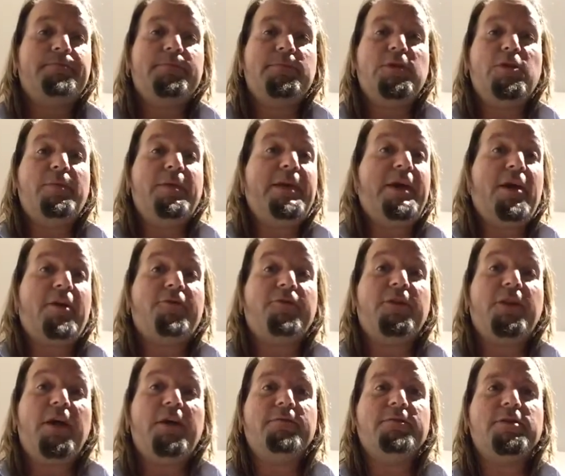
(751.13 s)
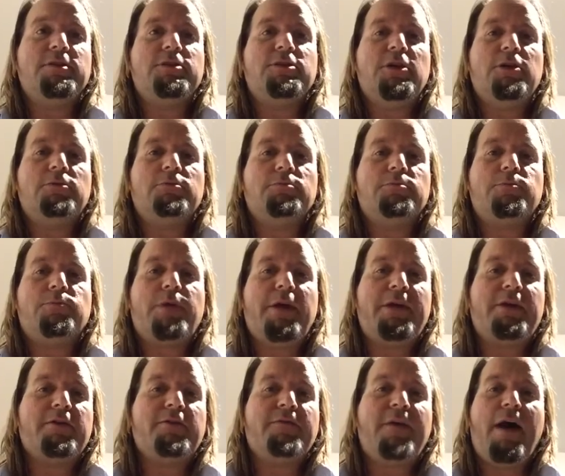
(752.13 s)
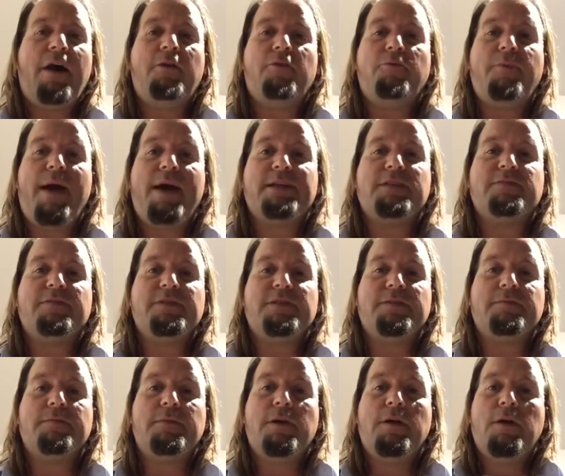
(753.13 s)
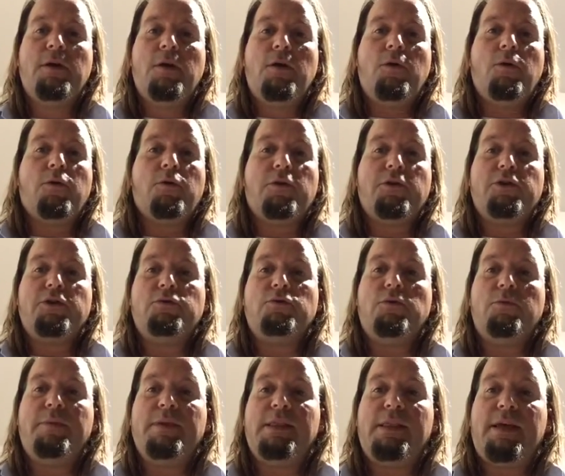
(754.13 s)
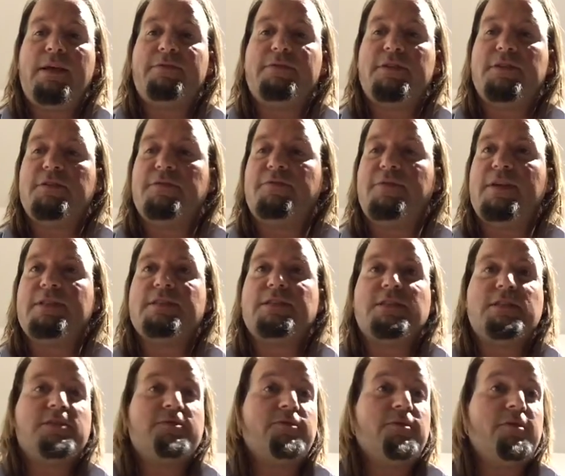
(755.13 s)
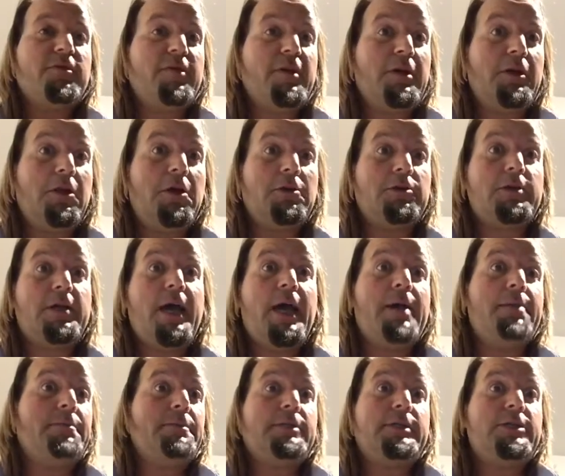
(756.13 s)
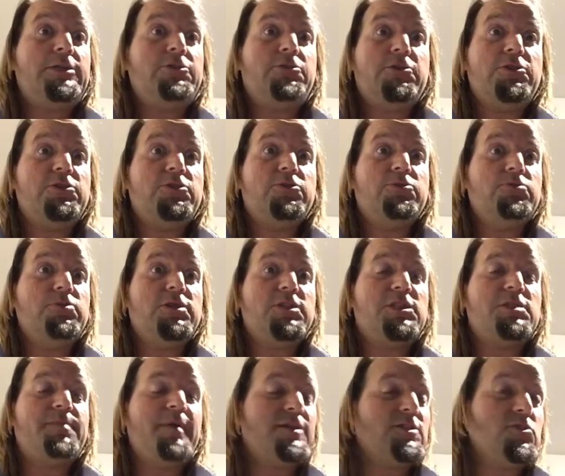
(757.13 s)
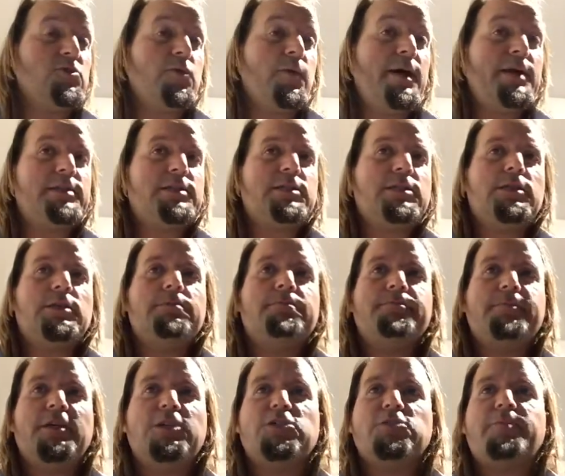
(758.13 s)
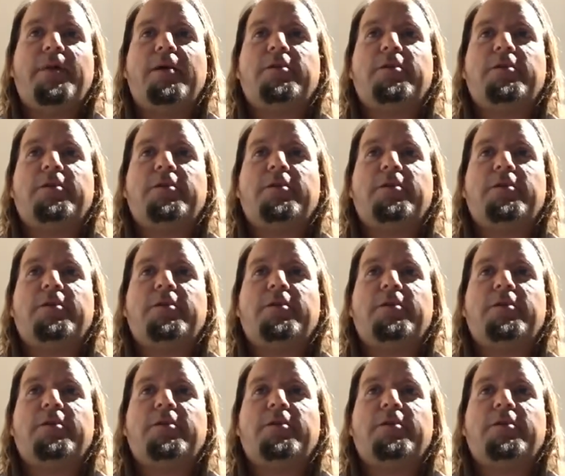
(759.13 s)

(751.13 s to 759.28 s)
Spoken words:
be careful of, is don't break your vow of pacifism, or you will be left defenseless for a very long time until you can do this special quest to get your